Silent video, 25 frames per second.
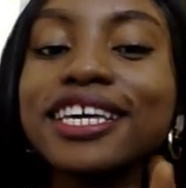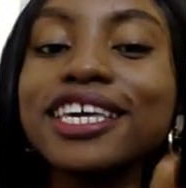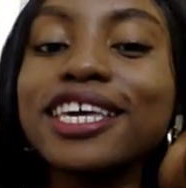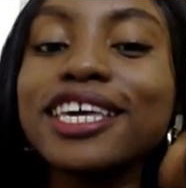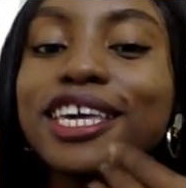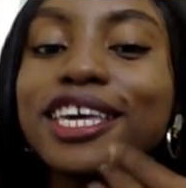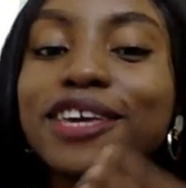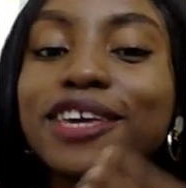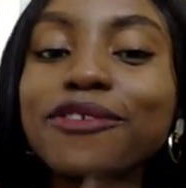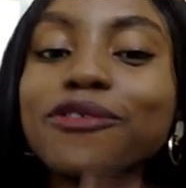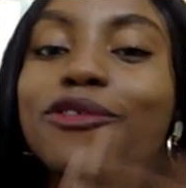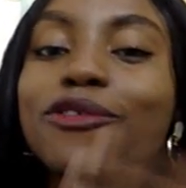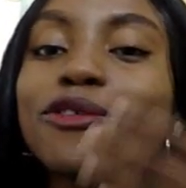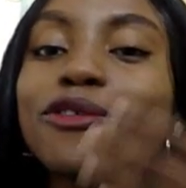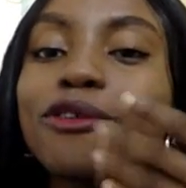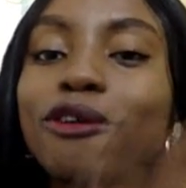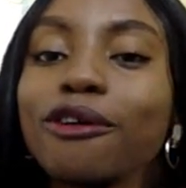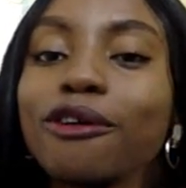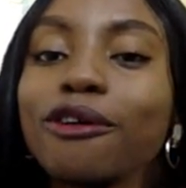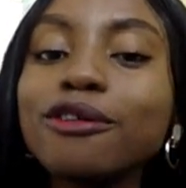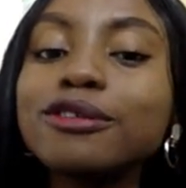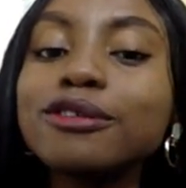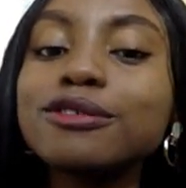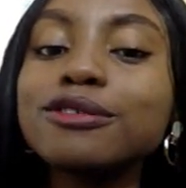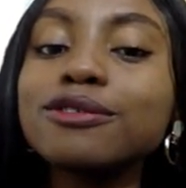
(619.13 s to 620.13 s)
If you're
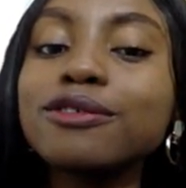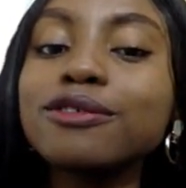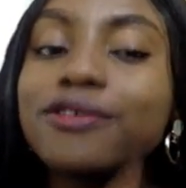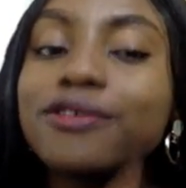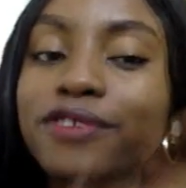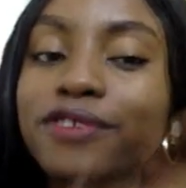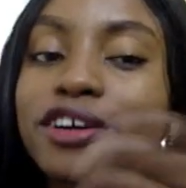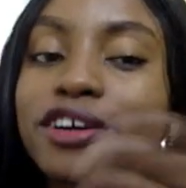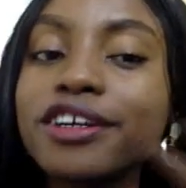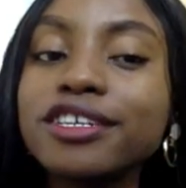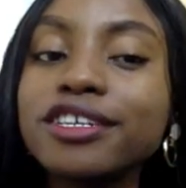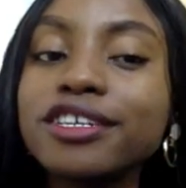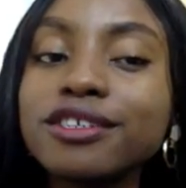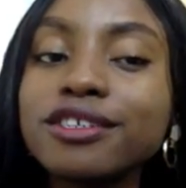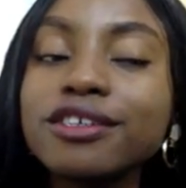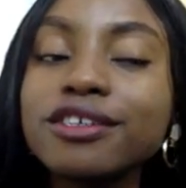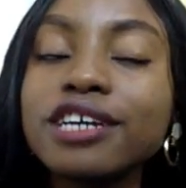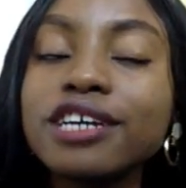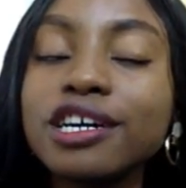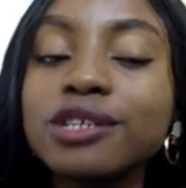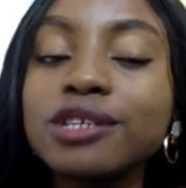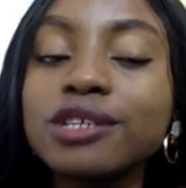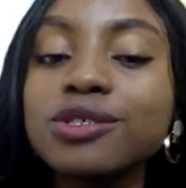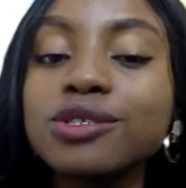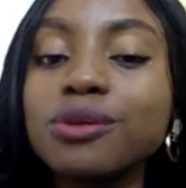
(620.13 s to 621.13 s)
also
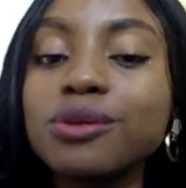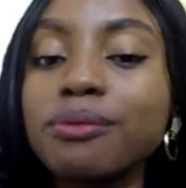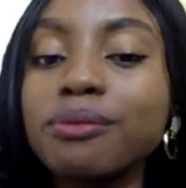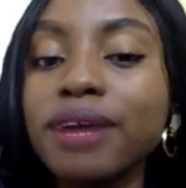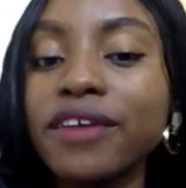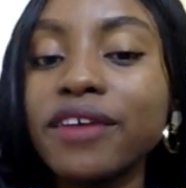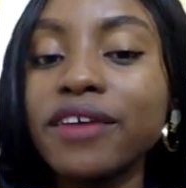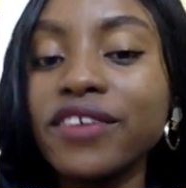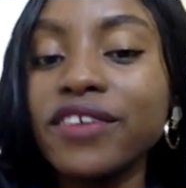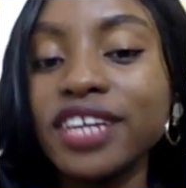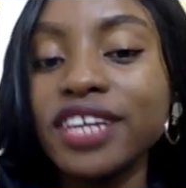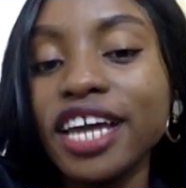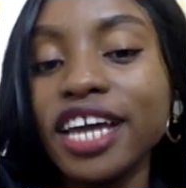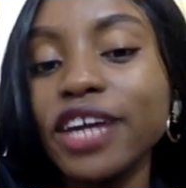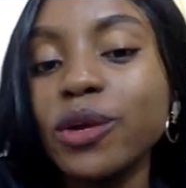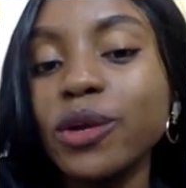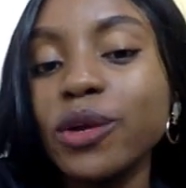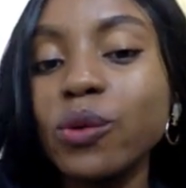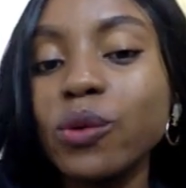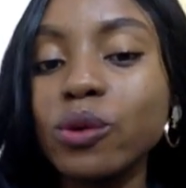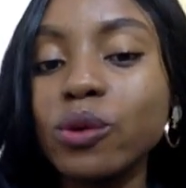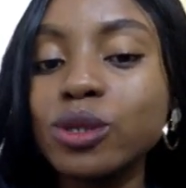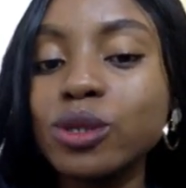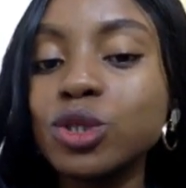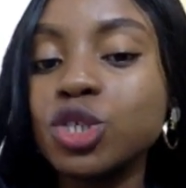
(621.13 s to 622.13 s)
married and you
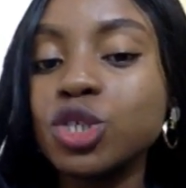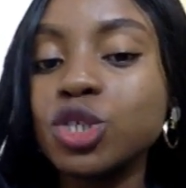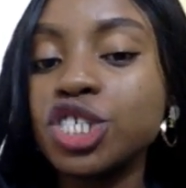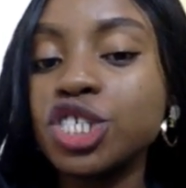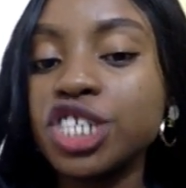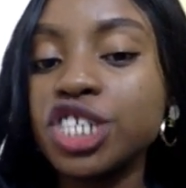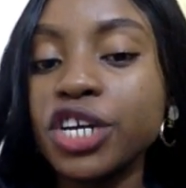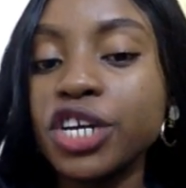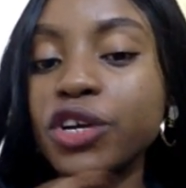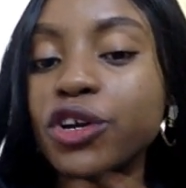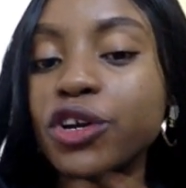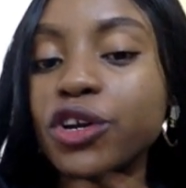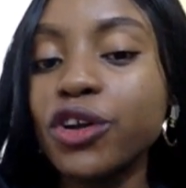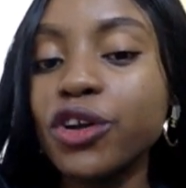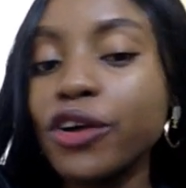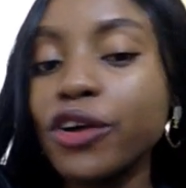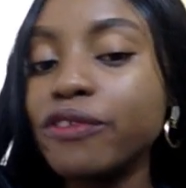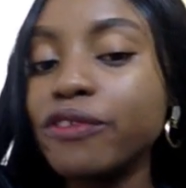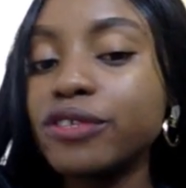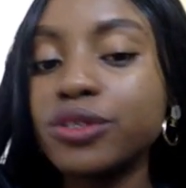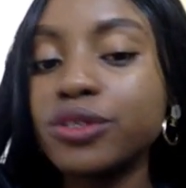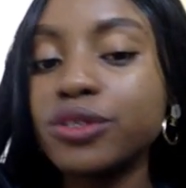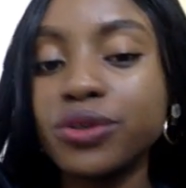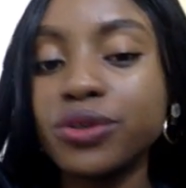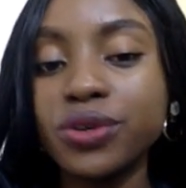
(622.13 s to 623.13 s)
want to share your love
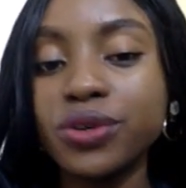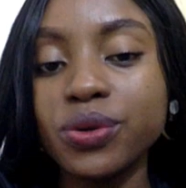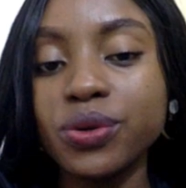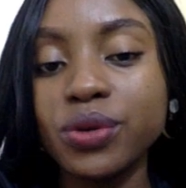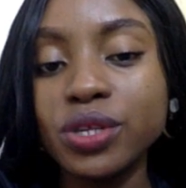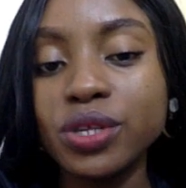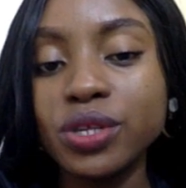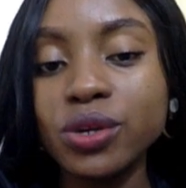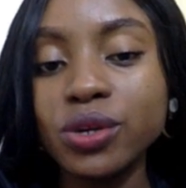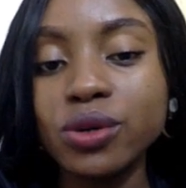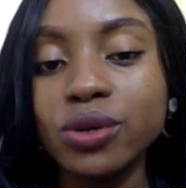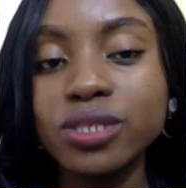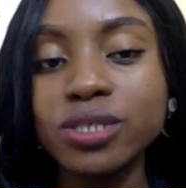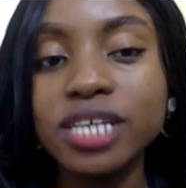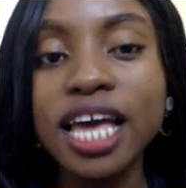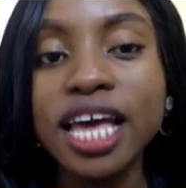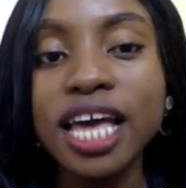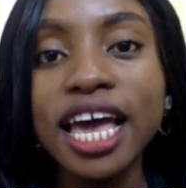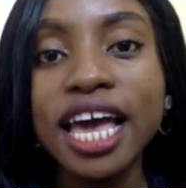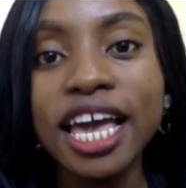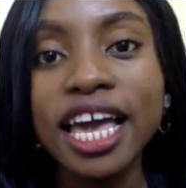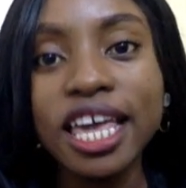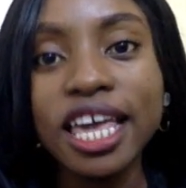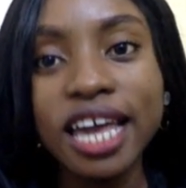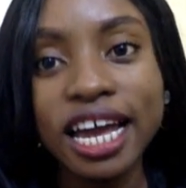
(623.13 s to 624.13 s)
story with us,
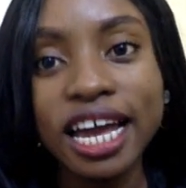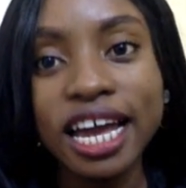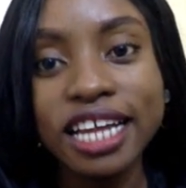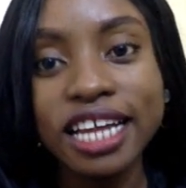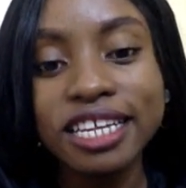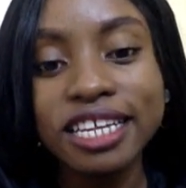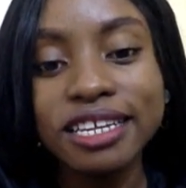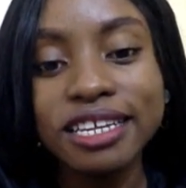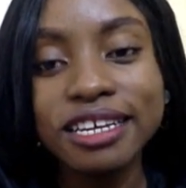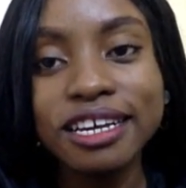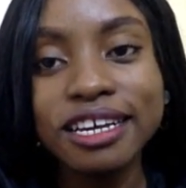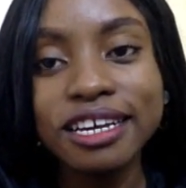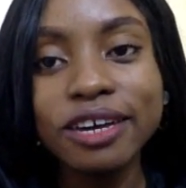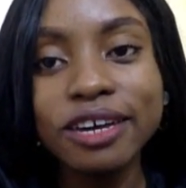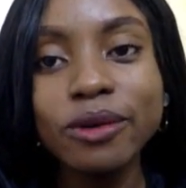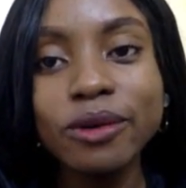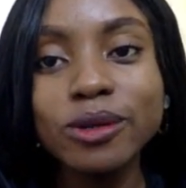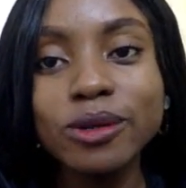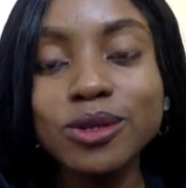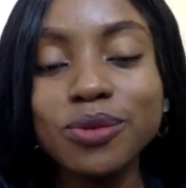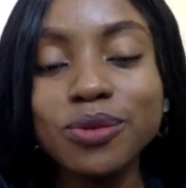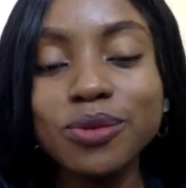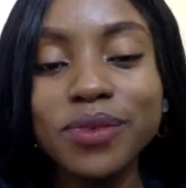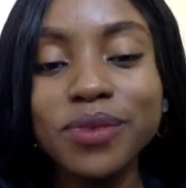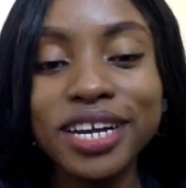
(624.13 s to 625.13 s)
can go to
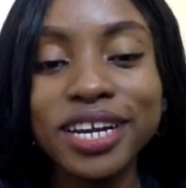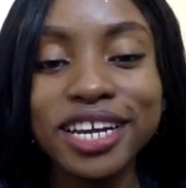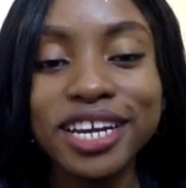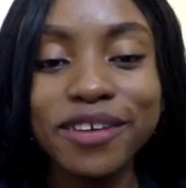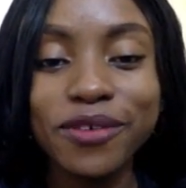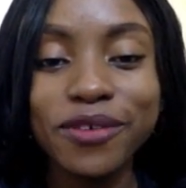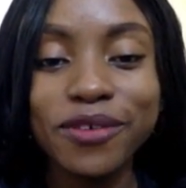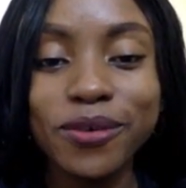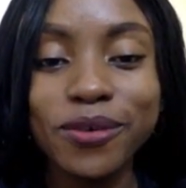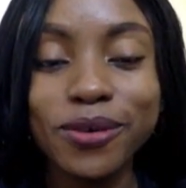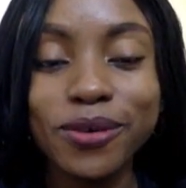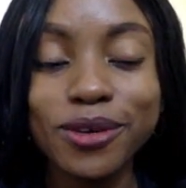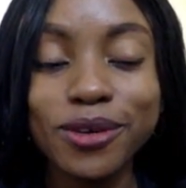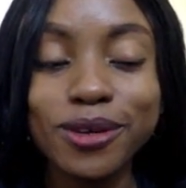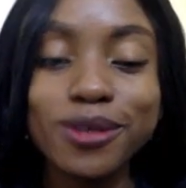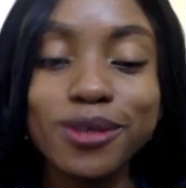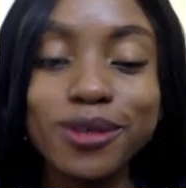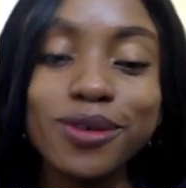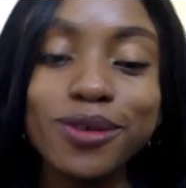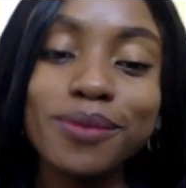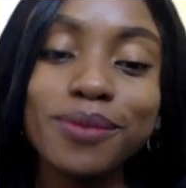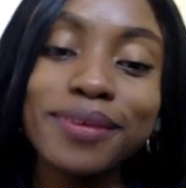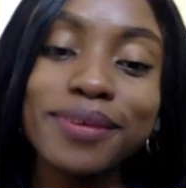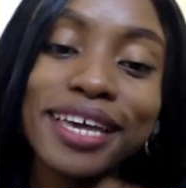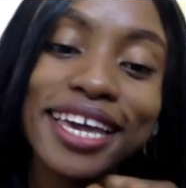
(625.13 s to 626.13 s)

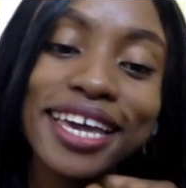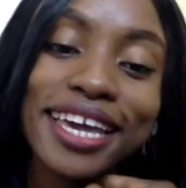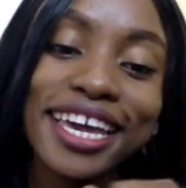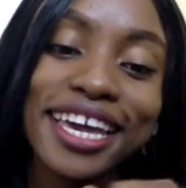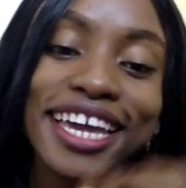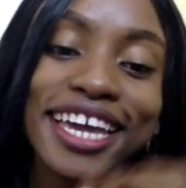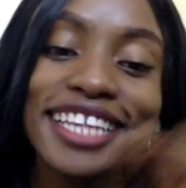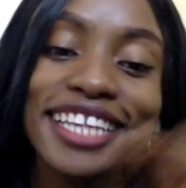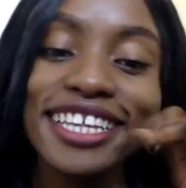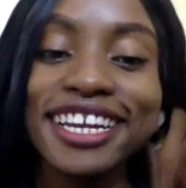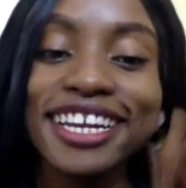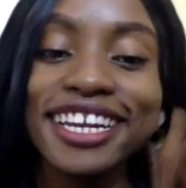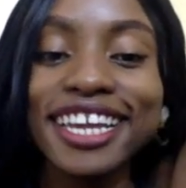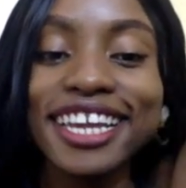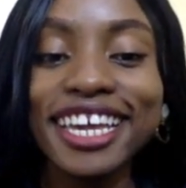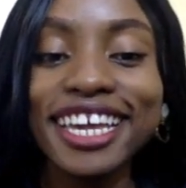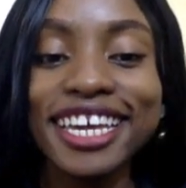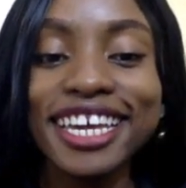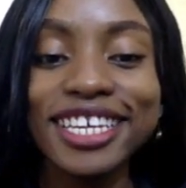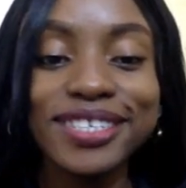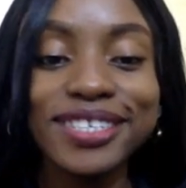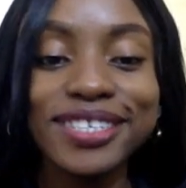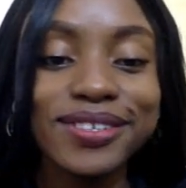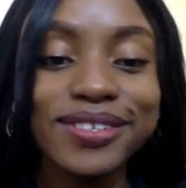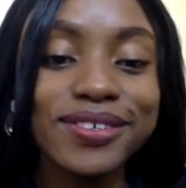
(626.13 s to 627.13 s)
bridalforward.com. Again, the link
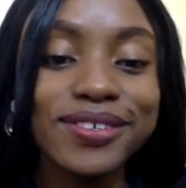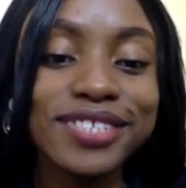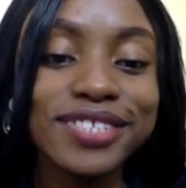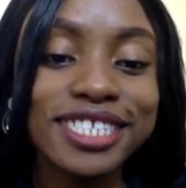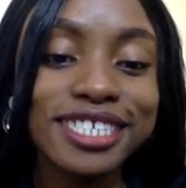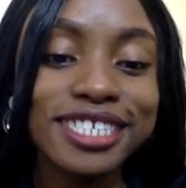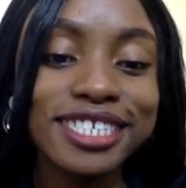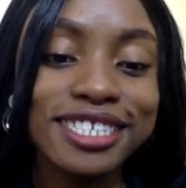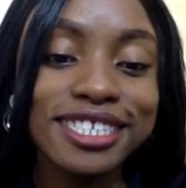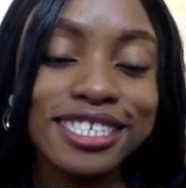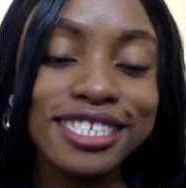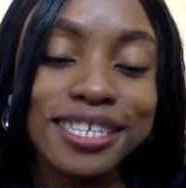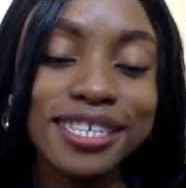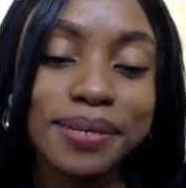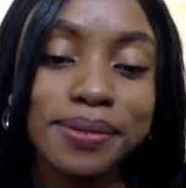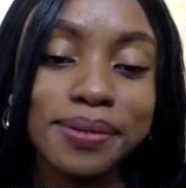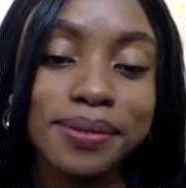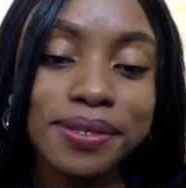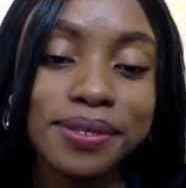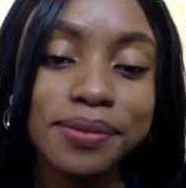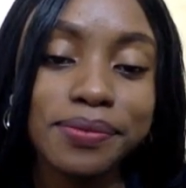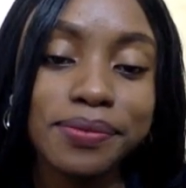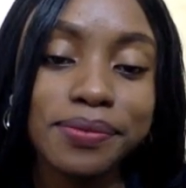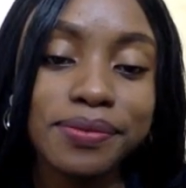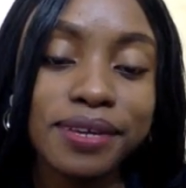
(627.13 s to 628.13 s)
is on the
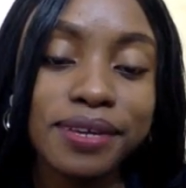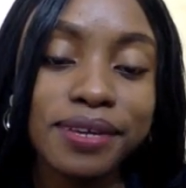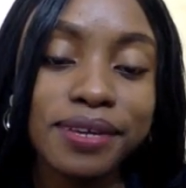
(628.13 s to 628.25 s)
description